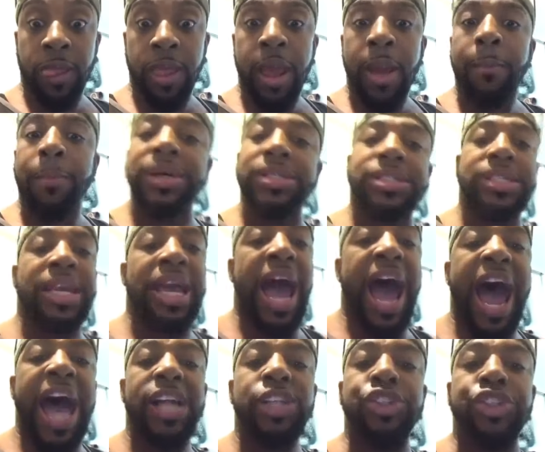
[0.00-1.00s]
But see,
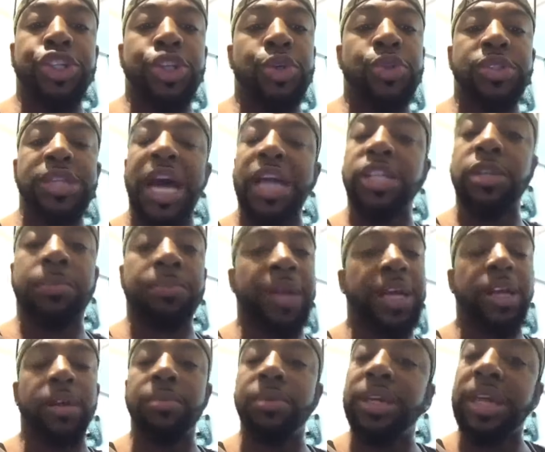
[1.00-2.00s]
I choose not to play
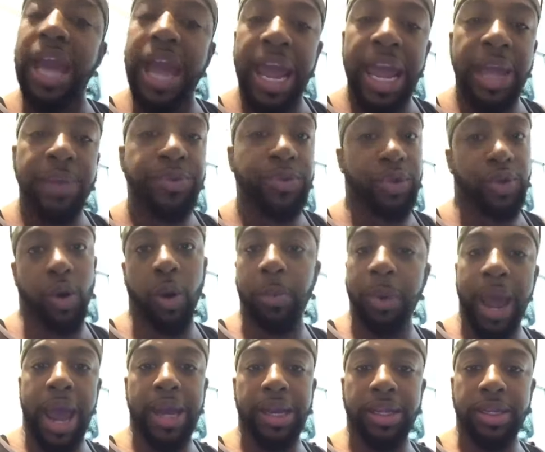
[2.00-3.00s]
them games with
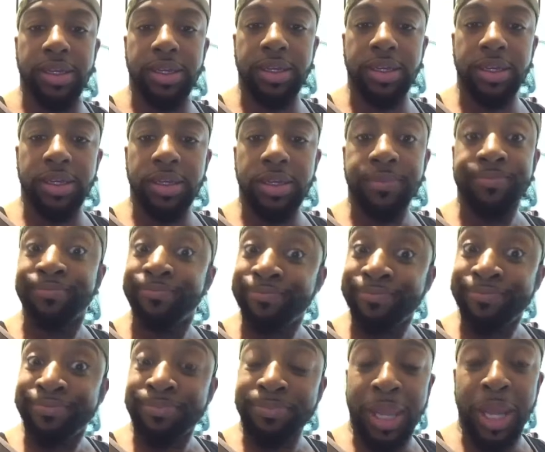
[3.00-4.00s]
nobody.
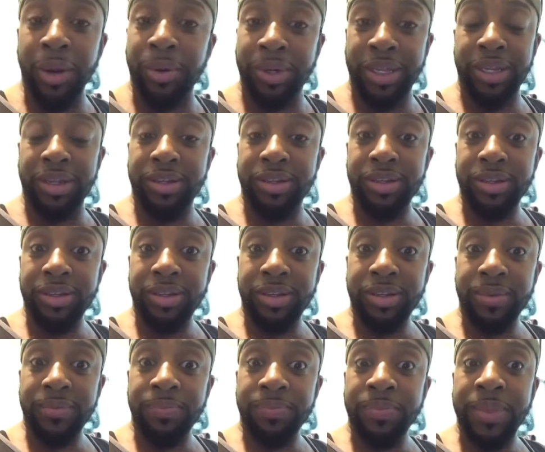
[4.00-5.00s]
Period.
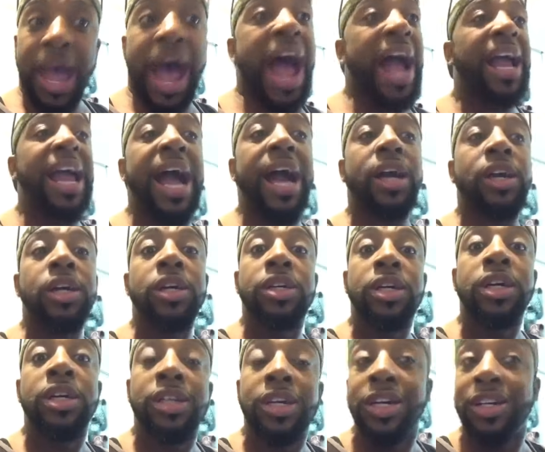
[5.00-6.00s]
I got good,
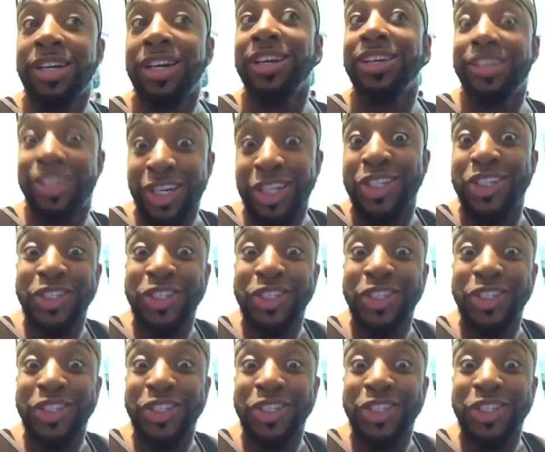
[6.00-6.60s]
good, good, good, good,